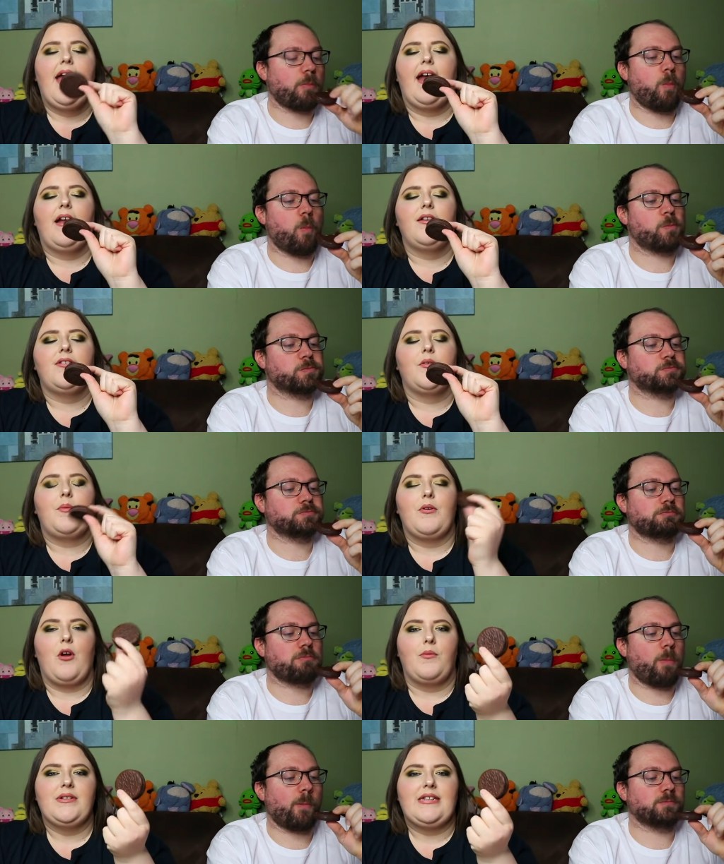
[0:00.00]
Speaker 1: And so we would
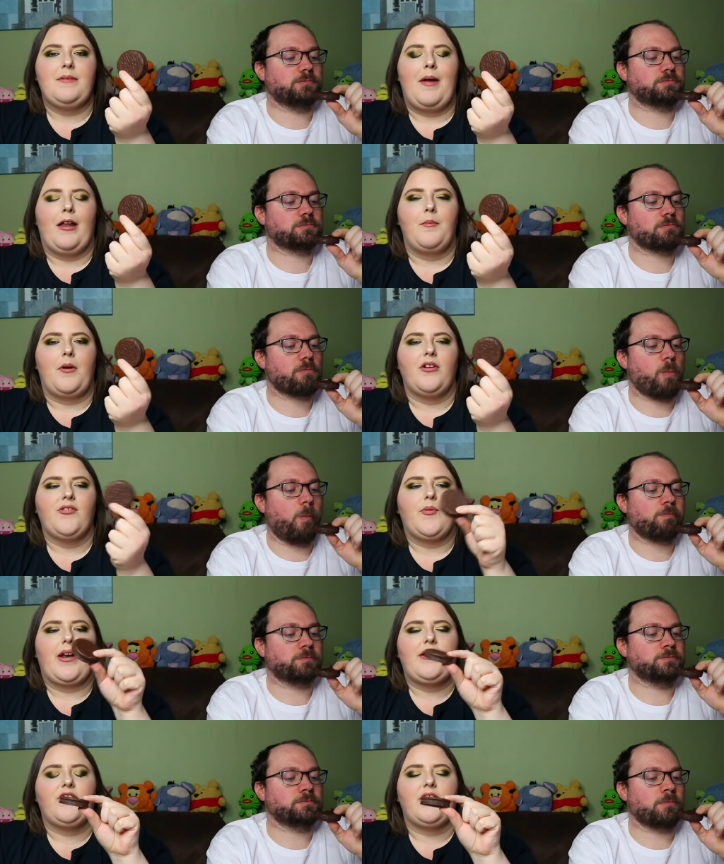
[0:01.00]
always eat Mallomars
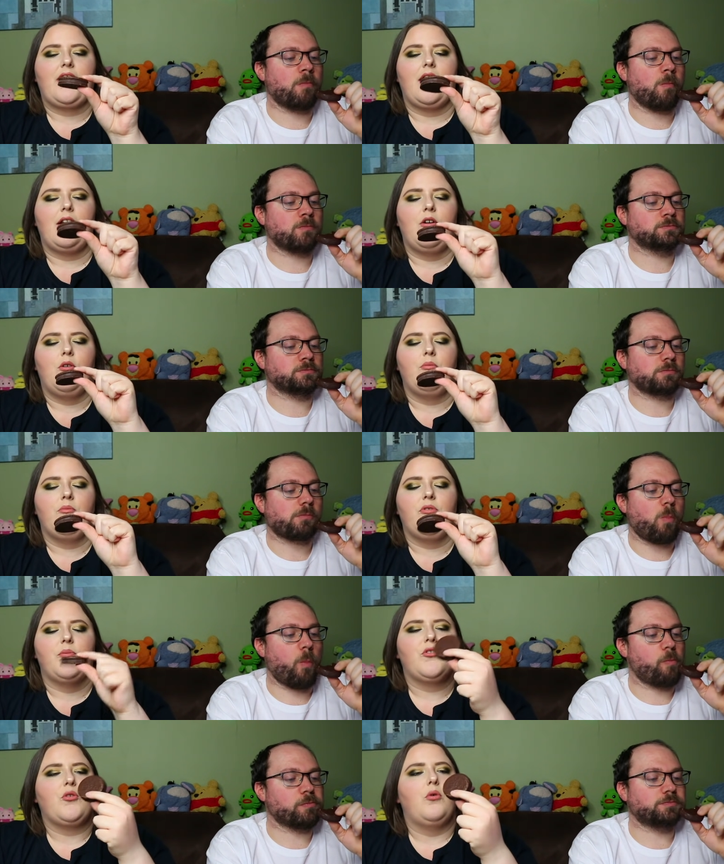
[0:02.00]
when I used to get home
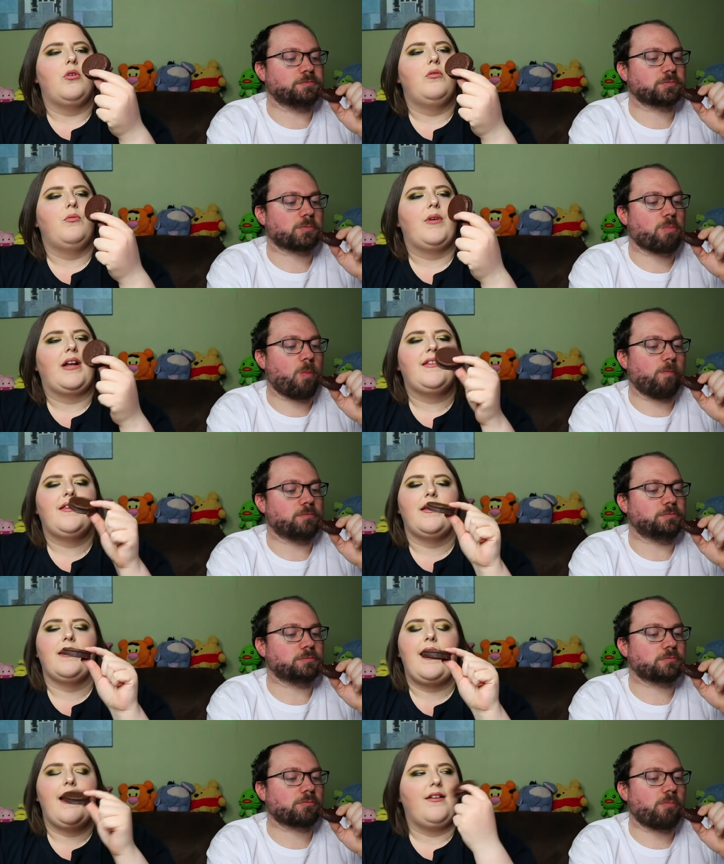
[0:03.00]
from school, when I'd sit
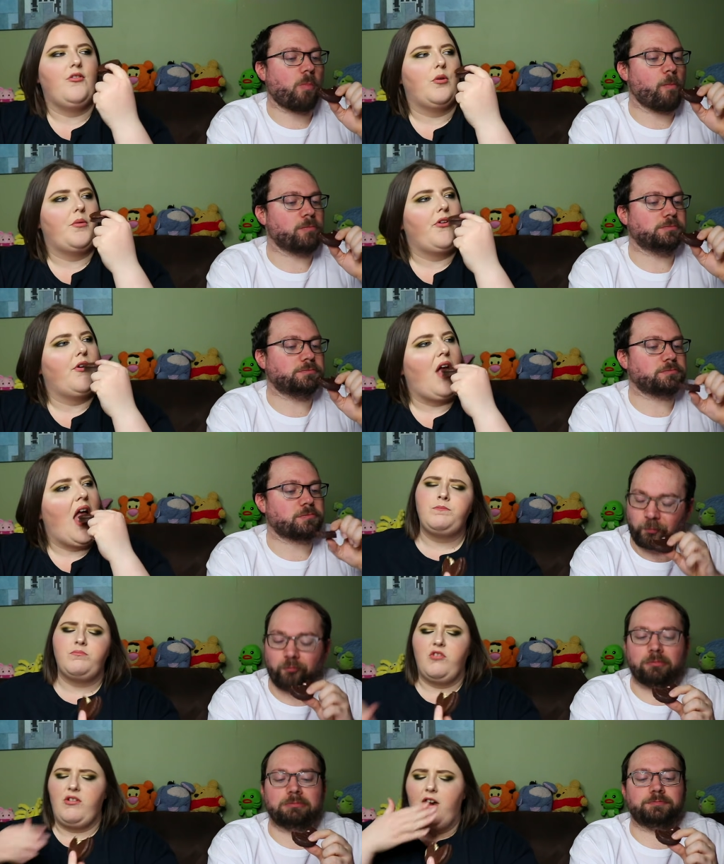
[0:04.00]
in the candy store with her.
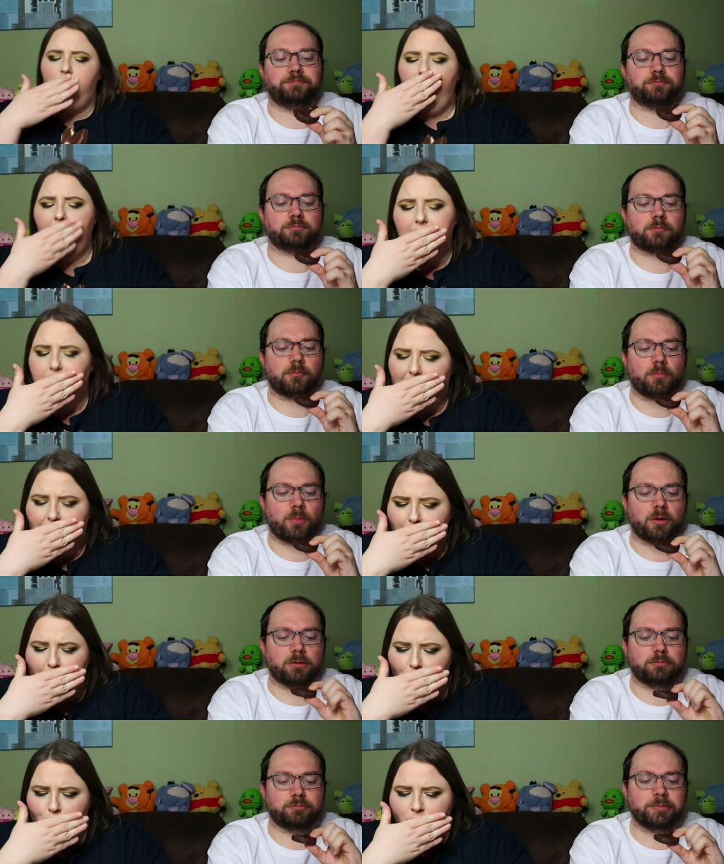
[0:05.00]
you are not quite like
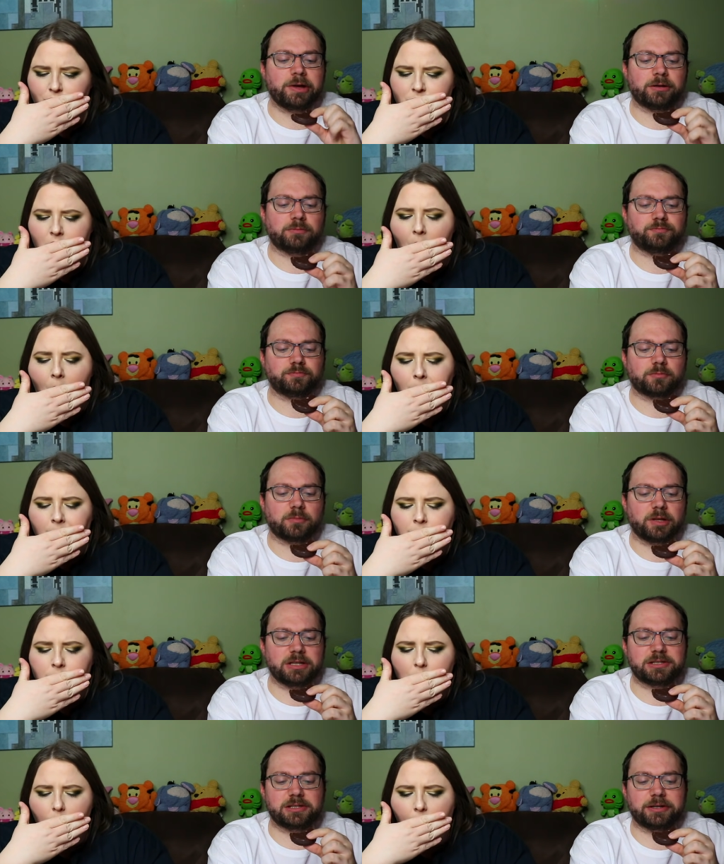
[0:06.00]
Mallomars.
Speaker 2: Yeah.
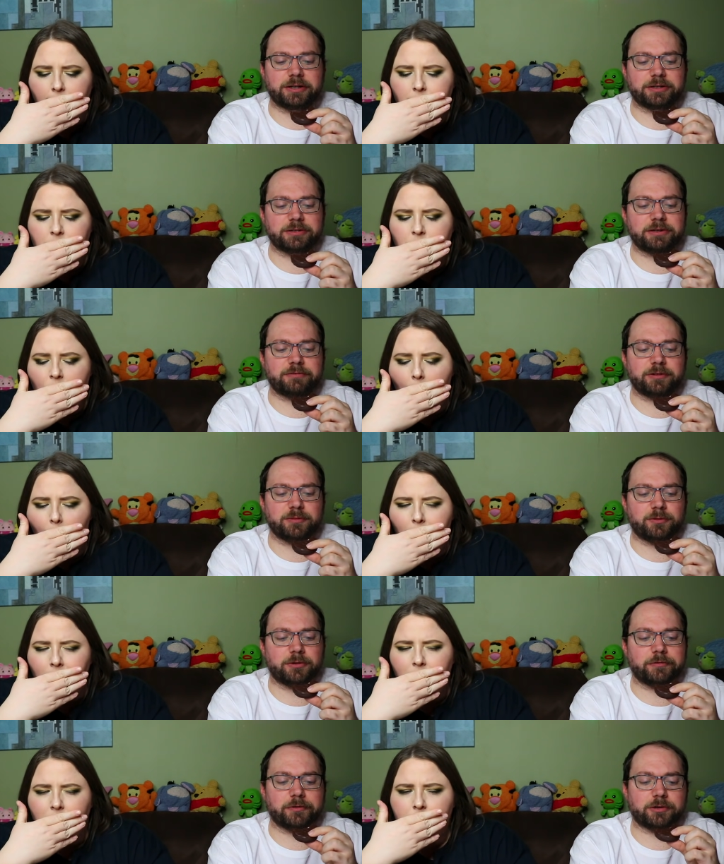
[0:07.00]
It's like a, definitely
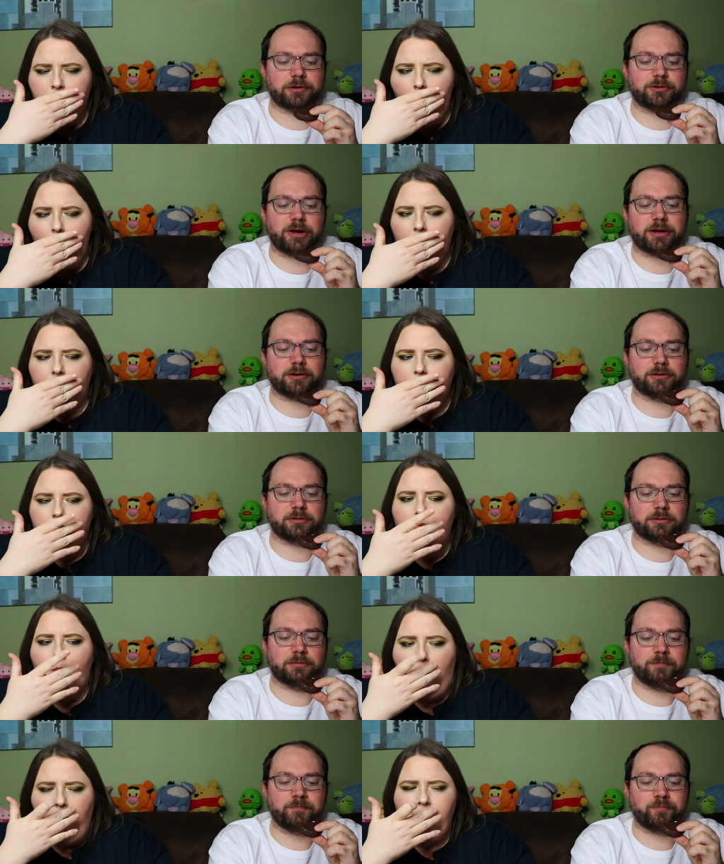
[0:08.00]
more of a cracker
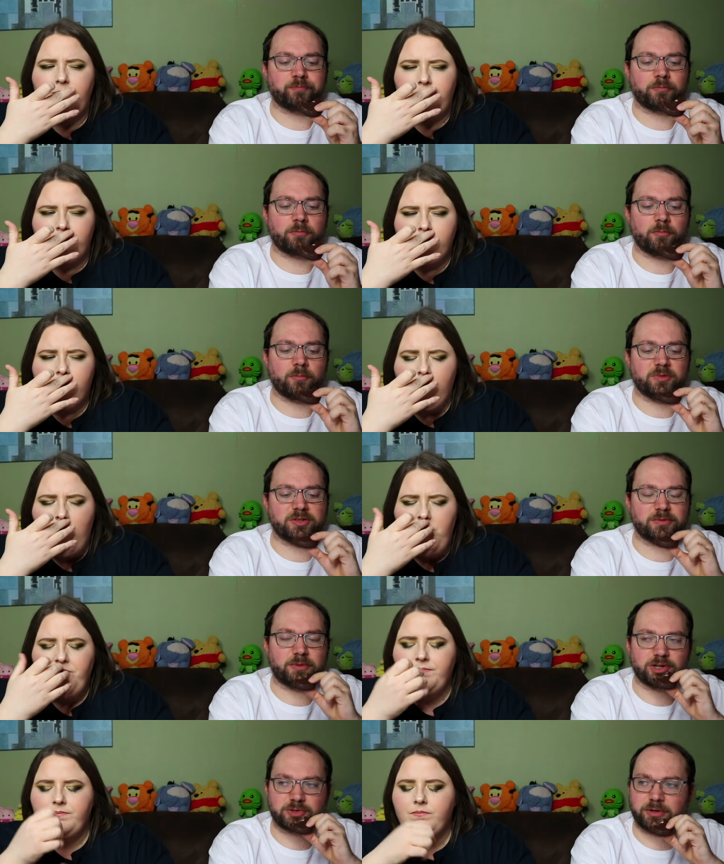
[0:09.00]
mm -hmm. to
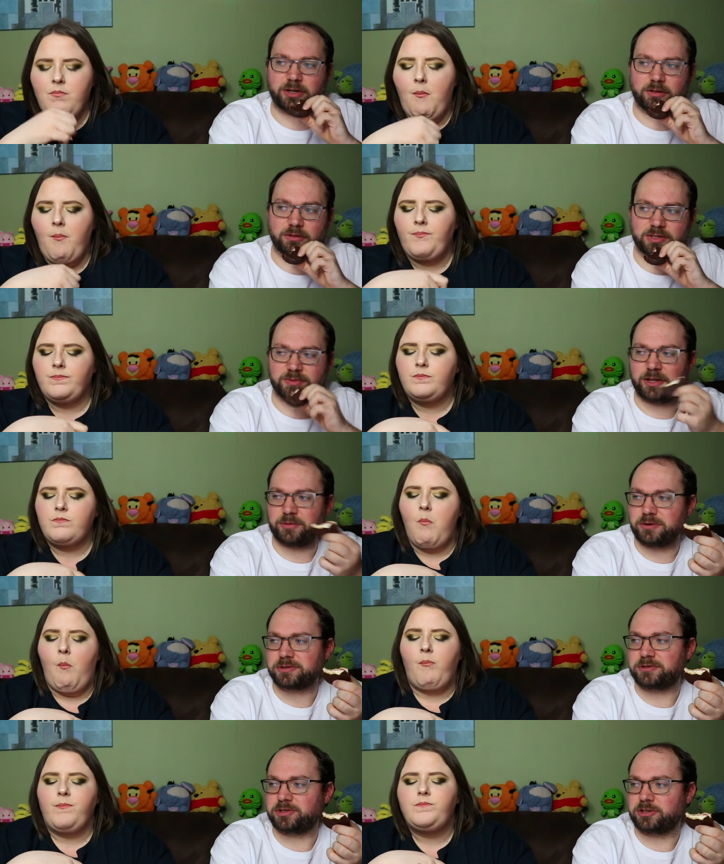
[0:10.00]
marshmallow. Because
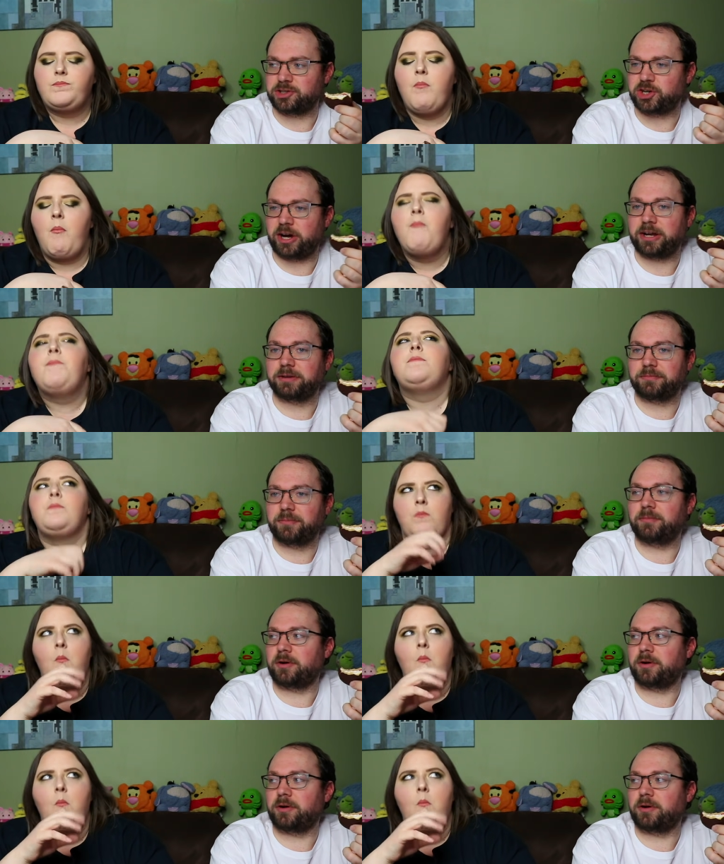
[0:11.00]
Mallomars are like giant